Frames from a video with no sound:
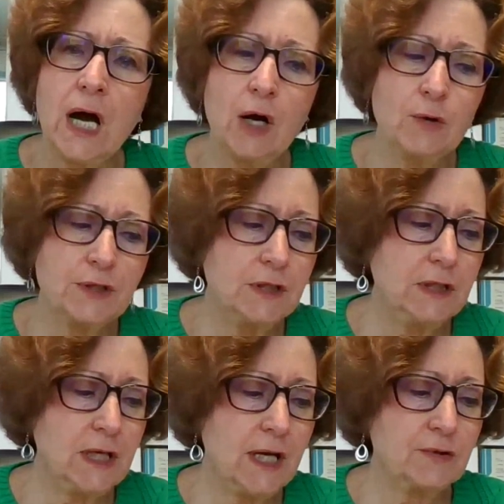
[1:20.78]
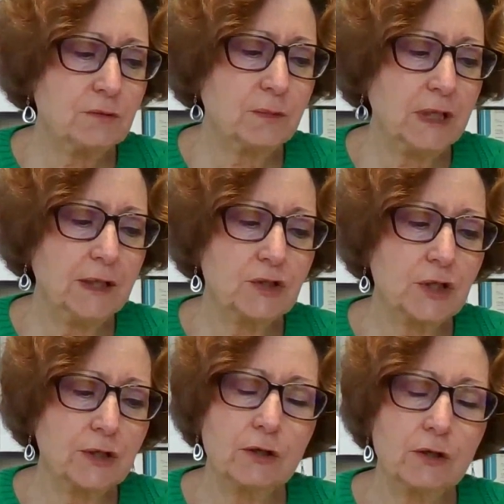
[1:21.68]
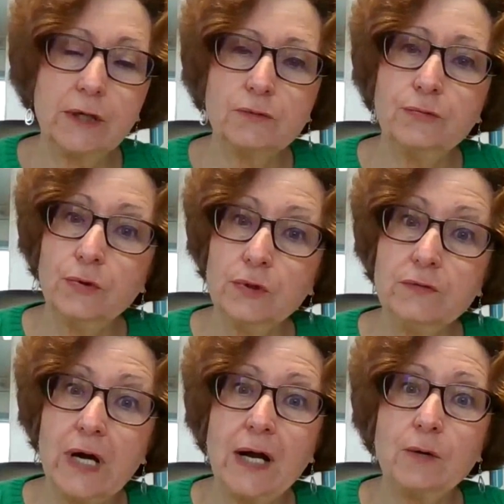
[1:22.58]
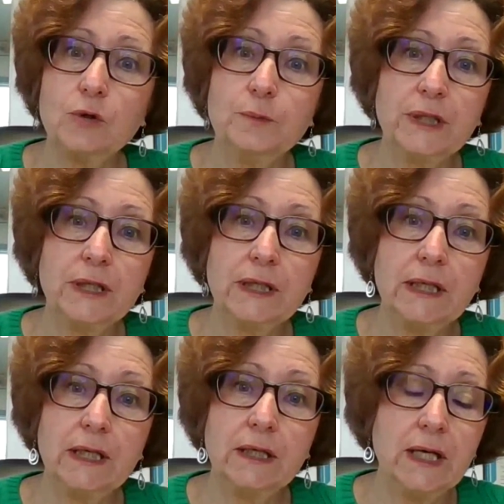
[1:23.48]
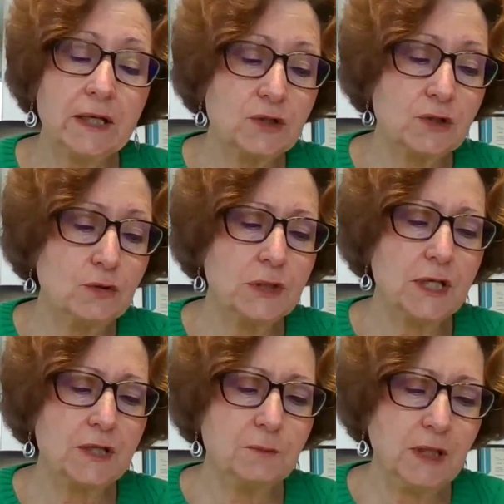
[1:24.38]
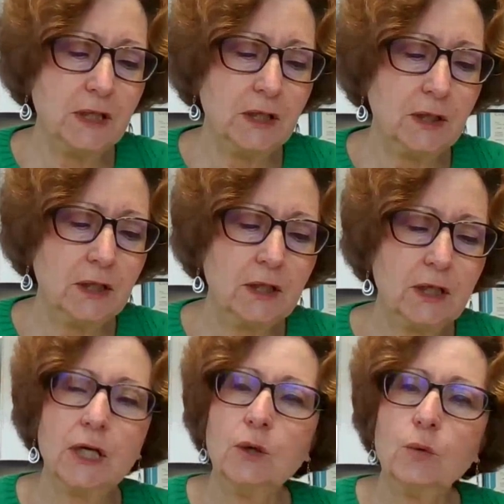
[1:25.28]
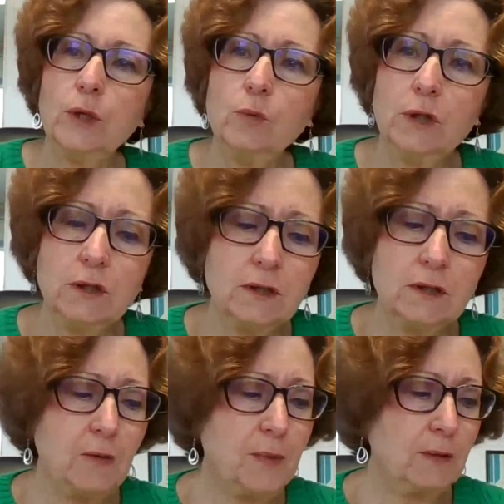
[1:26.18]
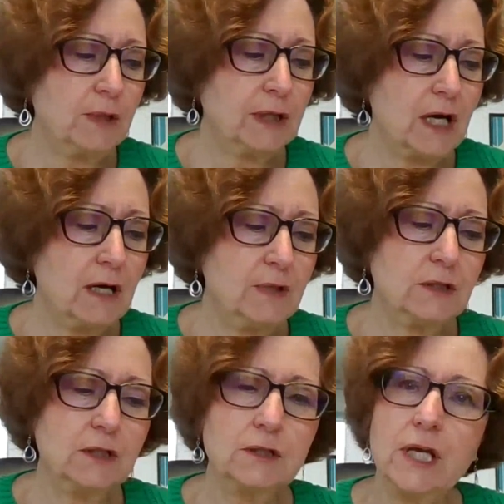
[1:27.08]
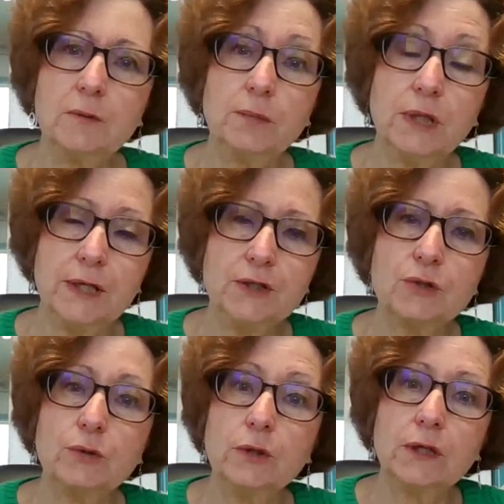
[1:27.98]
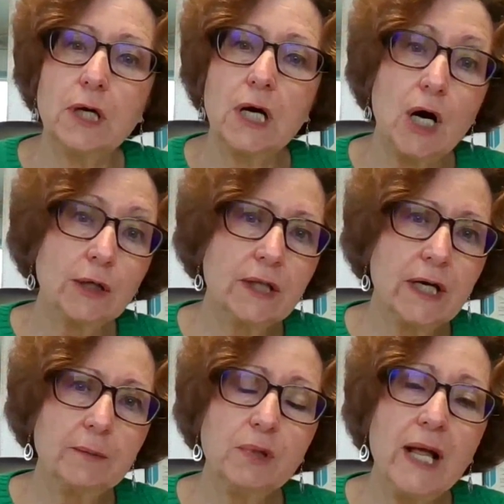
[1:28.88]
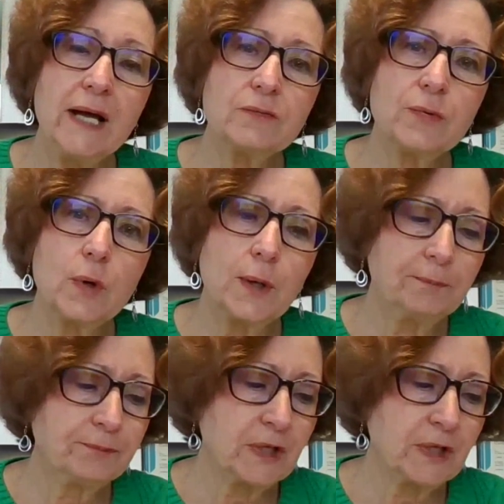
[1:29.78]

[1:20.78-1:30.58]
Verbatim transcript: Our city council meetings are going fully viral beginning next Tuesday's meeting. We will allow public comment to take place through our online platform,